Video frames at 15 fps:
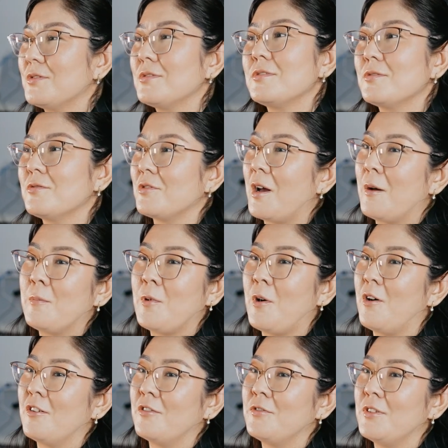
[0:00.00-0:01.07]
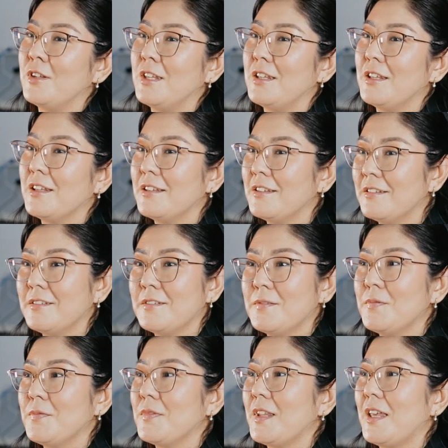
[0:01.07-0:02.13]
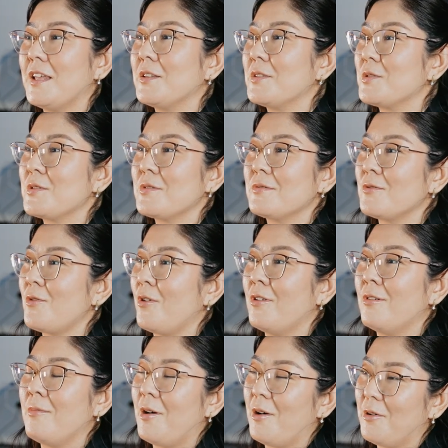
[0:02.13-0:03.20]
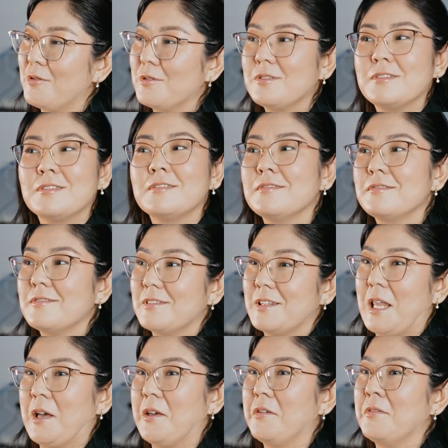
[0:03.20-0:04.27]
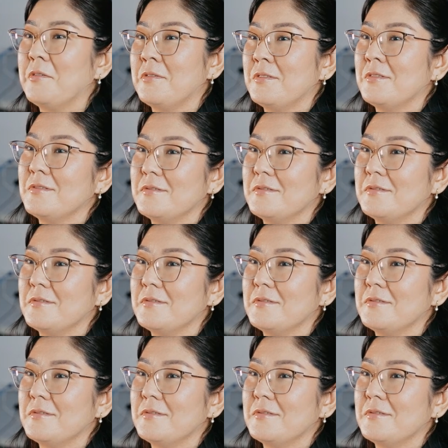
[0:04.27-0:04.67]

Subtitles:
to grab coffee and talk about life.